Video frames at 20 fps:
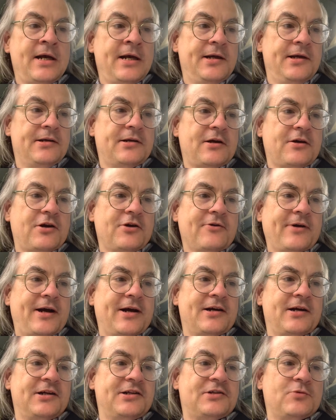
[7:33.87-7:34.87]
you know,
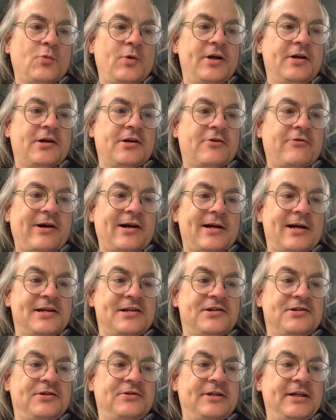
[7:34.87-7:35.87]

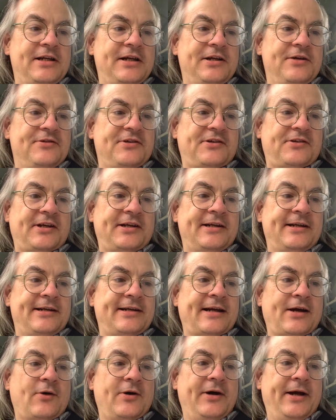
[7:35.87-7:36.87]
congratulations, you did it, you
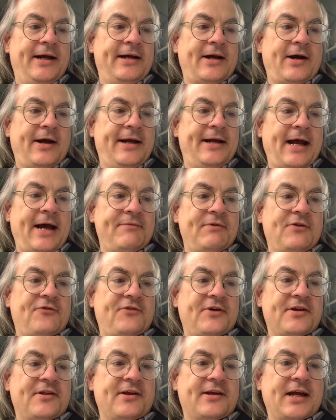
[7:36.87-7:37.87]
succeeded in having
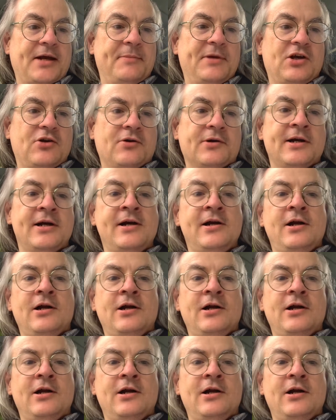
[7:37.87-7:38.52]
fun at the gaming con,